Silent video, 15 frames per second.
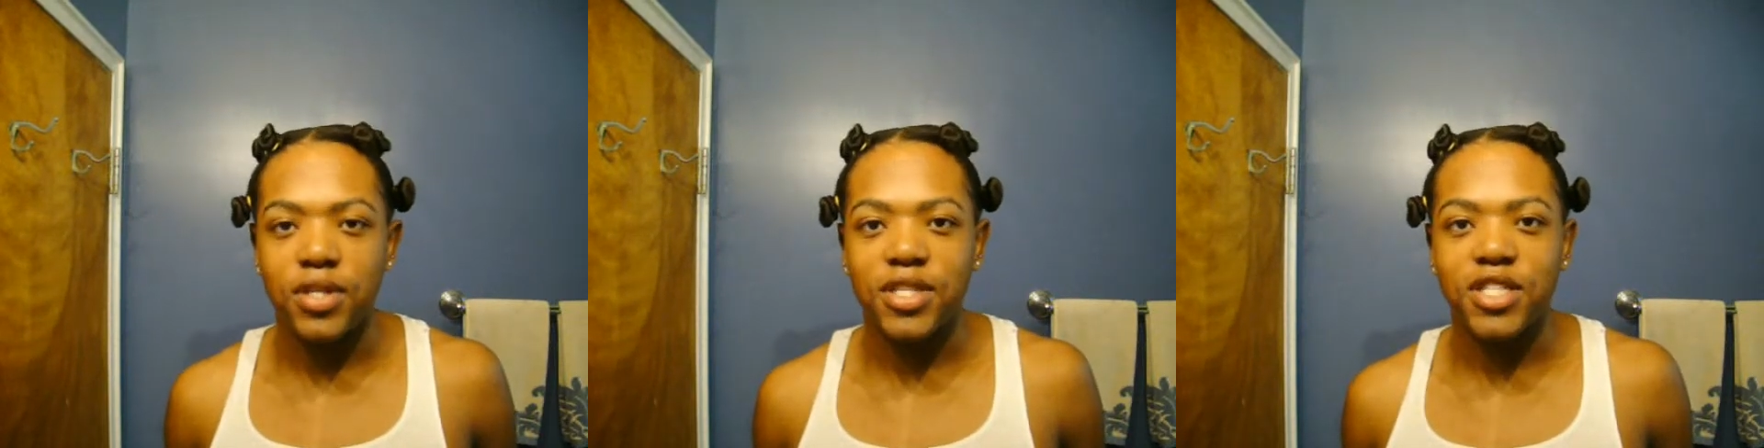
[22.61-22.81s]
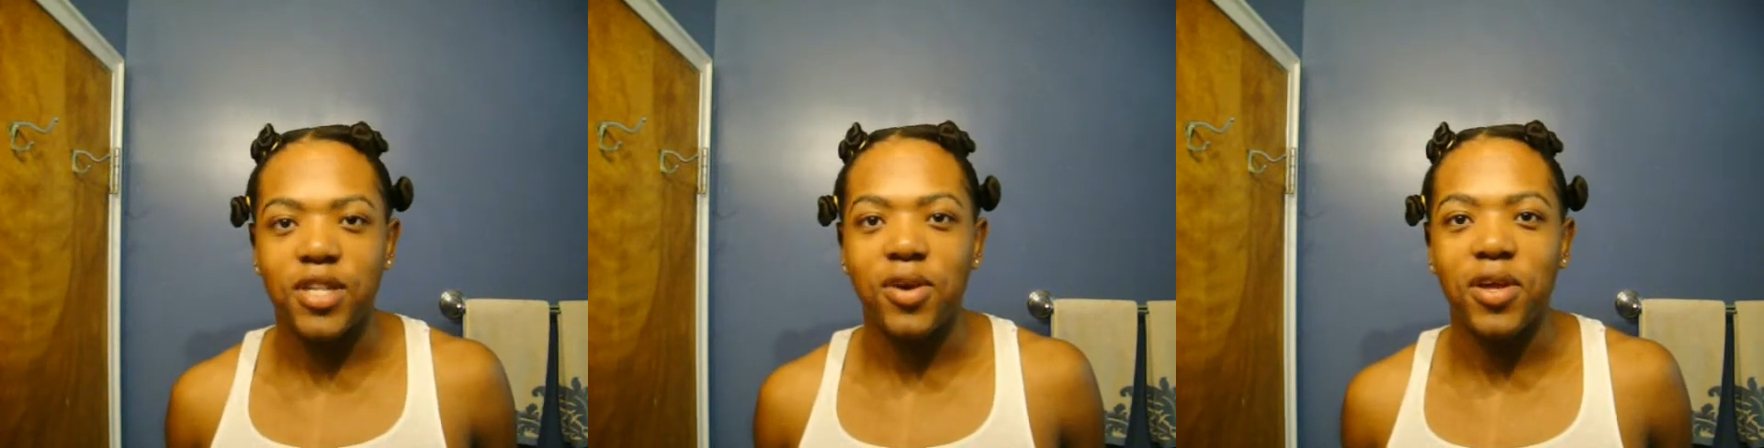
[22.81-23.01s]

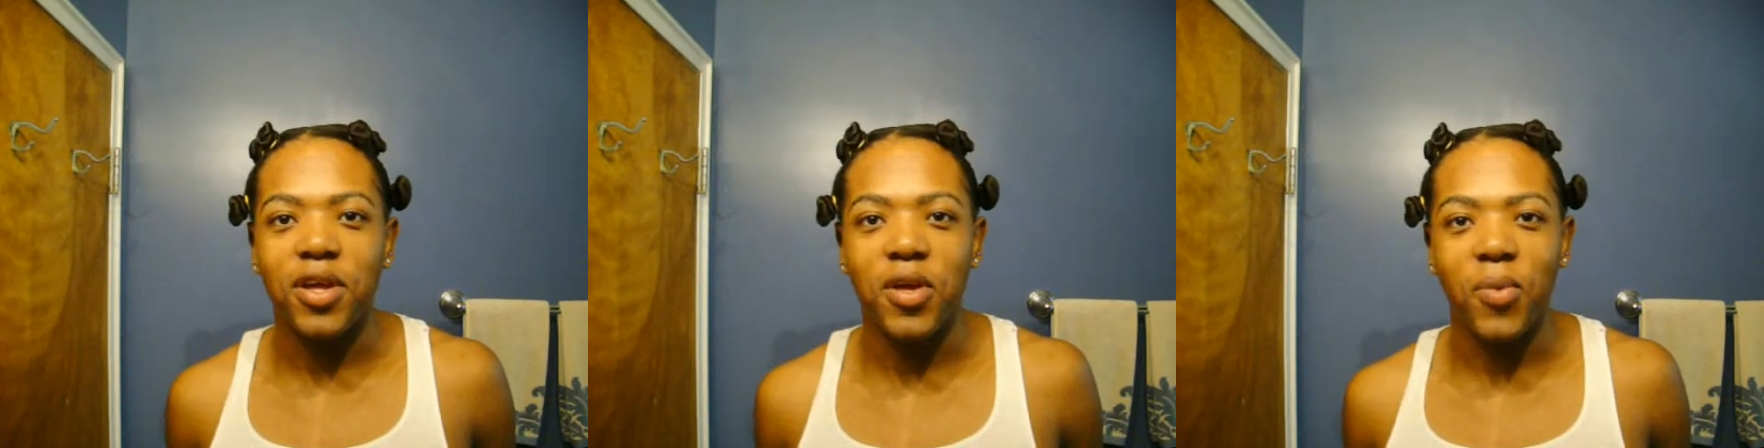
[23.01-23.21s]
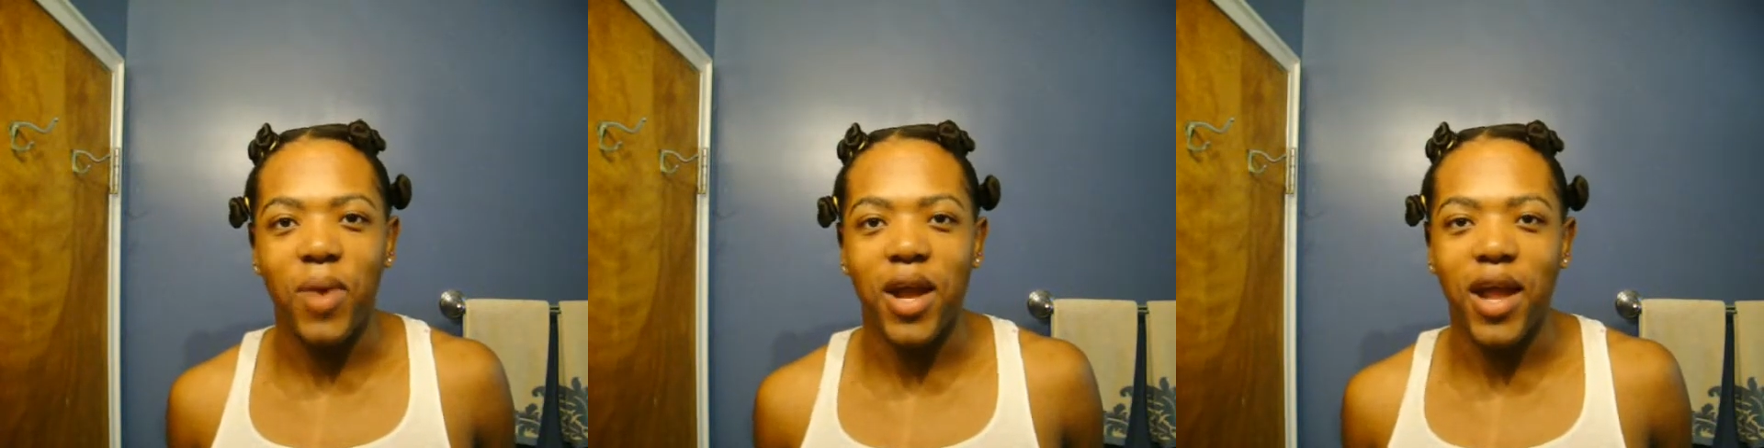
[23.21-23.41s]

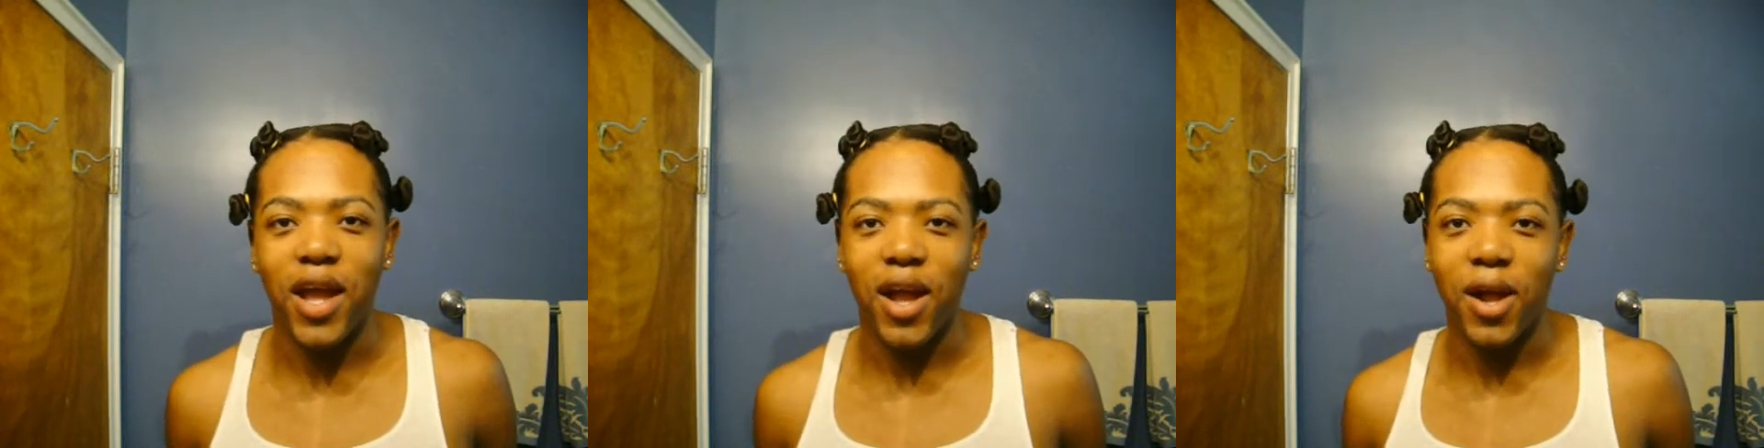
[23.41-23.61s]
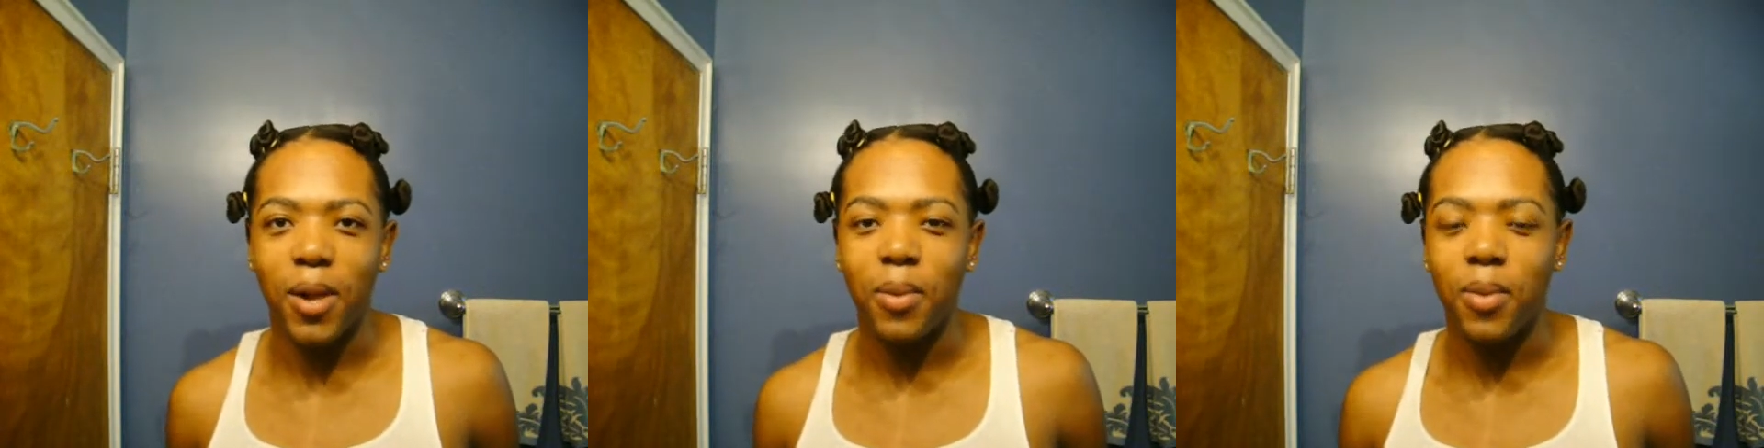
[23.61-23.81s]
soaking wet
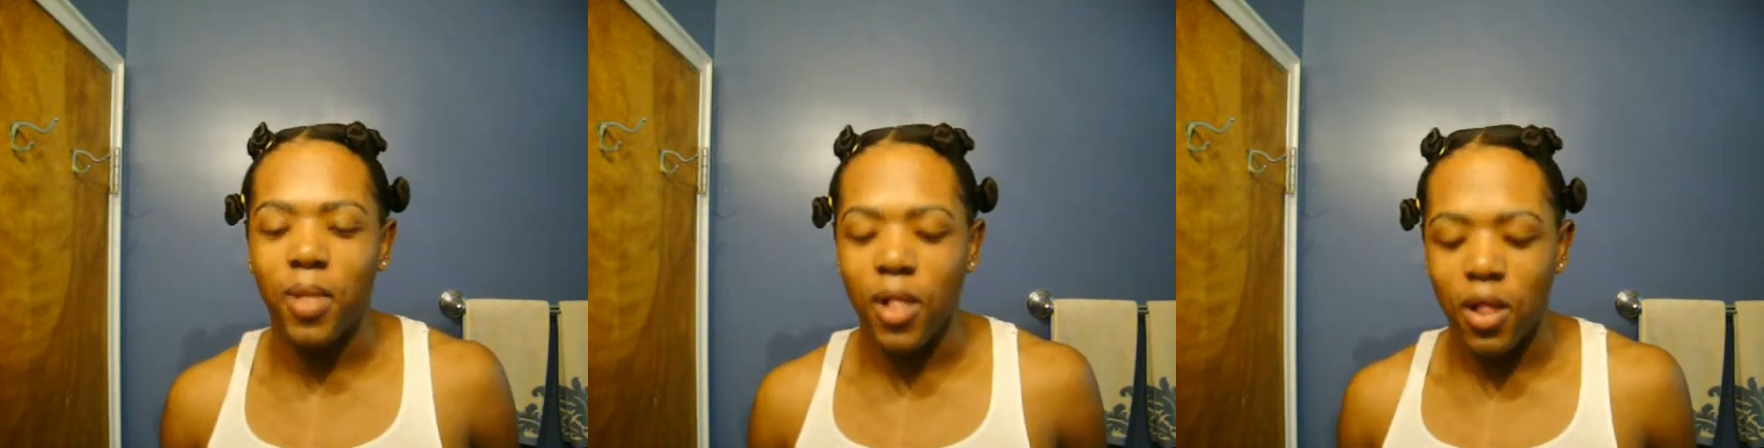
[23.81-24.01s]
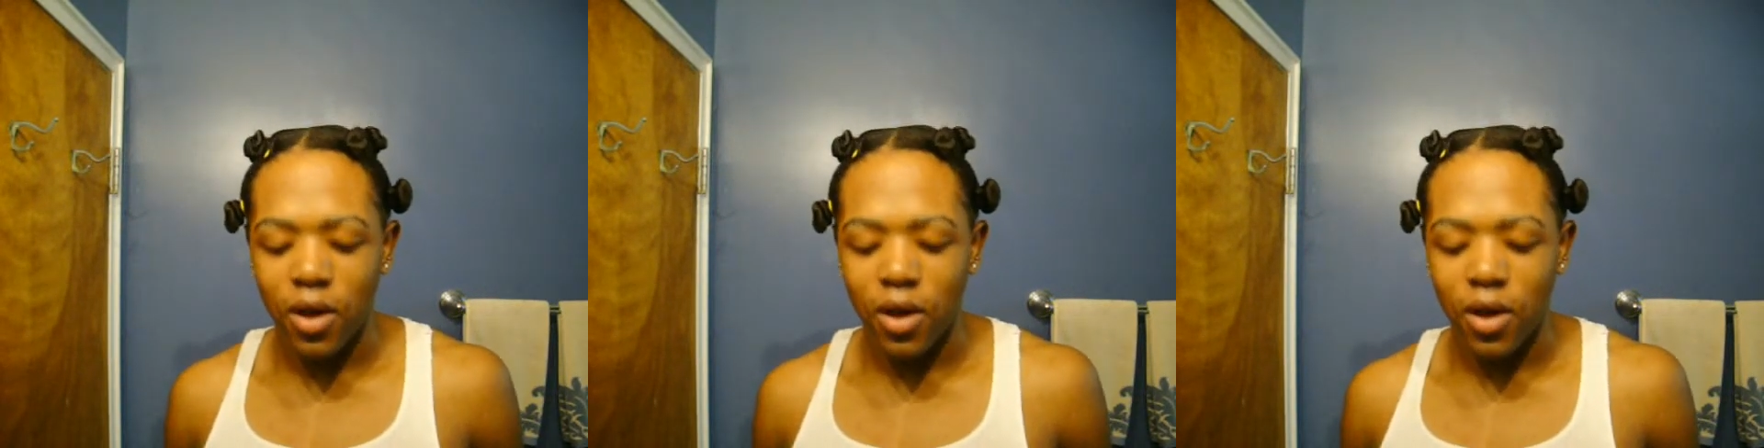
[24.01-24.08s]
hair.